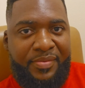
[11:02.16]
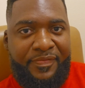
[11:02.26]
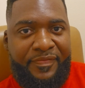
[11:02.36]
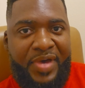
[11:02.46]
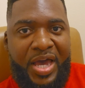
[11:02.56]

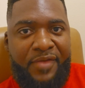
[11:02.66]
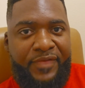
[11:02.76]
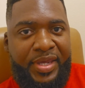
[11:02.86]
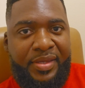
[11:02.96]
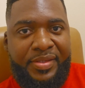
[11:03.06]
5
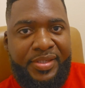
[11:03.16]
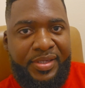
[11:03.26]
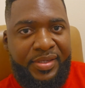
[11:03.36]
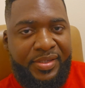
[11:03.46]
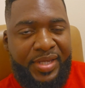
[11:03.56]

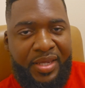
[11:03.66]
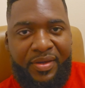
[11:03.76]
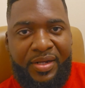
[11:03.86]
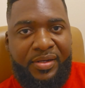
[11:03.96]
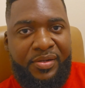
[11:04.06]
vacancies, and now you
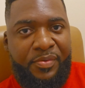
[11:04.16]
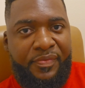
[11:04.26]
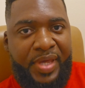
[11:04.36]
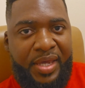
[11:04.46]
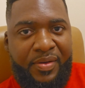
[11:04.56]
got to deal with
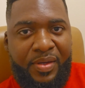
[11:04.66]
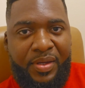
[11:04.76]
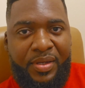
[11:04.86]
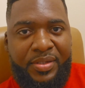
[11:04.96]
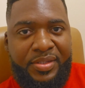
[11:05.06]
like
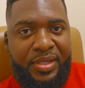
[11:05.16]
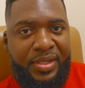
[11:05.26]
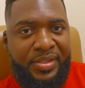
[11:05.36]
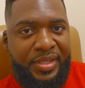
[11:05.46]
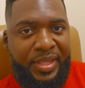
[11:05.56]

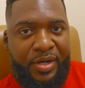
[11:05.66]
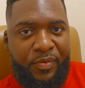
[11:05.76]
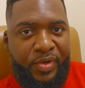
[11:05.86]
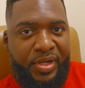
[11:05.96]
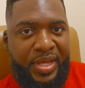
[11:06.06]
tenants that are
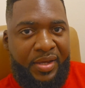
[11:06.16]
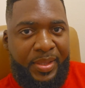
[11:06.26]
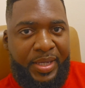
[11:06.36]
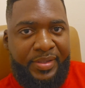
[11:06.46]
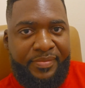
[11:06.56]
written out at
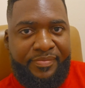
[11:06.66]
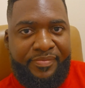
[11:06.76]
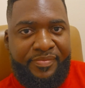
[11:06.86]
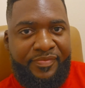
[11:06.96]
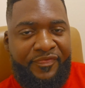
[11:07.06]
like
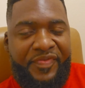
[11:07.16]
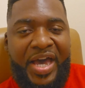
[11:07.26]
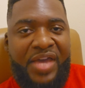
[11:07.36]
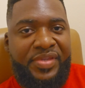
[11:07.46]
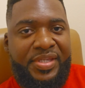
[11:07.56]

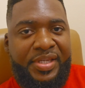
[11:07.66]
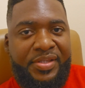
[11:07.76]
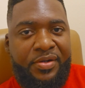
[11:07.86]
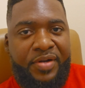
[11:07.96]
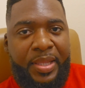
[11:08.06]
$500 to
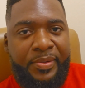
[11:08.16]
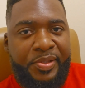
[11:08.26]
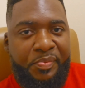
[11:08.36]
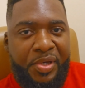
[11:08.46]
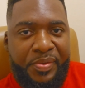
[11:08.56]
$600 a
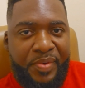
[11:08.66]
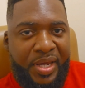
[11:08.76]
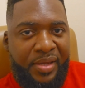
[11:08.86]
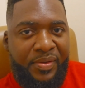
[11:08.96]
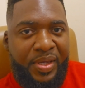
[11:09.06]
month,
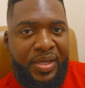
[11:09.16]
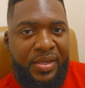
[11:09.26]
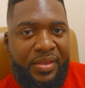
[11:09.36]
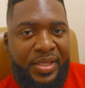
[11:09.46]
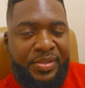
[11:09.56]
right?
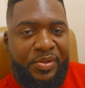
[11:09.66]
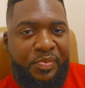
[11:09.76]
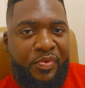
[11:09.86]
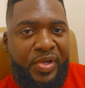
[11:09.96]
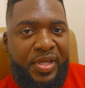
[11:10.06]
That's going to
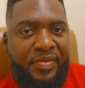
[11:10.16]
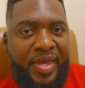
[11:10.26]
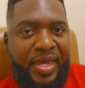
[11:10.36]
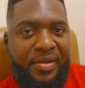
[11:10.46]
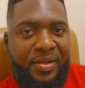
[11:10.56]
bring
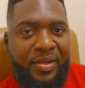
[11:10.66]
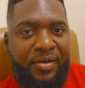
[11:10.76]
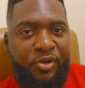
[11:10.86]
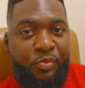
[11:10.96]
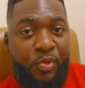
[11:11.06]
that
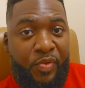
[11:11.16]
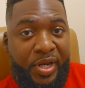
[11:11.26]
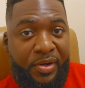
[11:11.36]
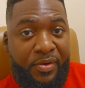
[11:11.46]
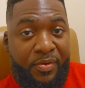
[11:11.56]

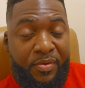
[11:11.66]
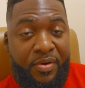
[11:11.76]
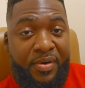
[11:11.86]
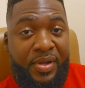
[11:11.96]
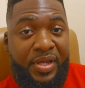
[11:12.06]
numerator
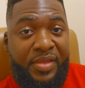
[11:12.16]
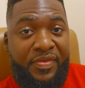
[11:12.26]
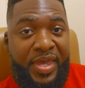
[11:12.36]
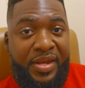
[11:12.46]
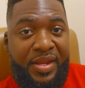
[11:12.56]
or
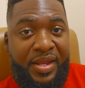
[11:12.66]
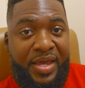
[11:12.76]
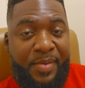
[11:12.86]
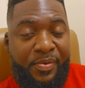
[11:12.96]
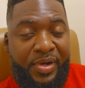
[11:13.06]
that net
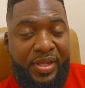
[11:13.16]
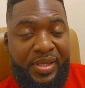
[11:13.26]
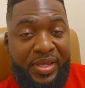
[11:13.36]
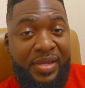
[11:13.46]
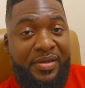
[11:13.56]
operating
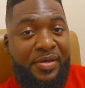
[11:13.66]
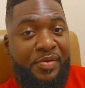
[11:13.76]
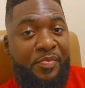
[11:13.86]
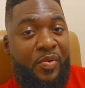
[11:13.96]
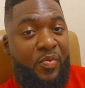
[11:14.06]

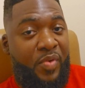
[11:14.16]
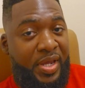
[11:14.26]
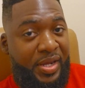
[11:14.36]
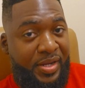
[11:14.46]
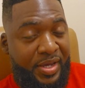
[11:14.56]
income
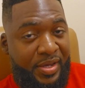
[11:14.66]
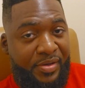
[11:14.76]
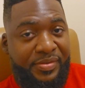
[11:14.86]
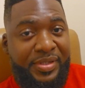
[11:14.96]
way down,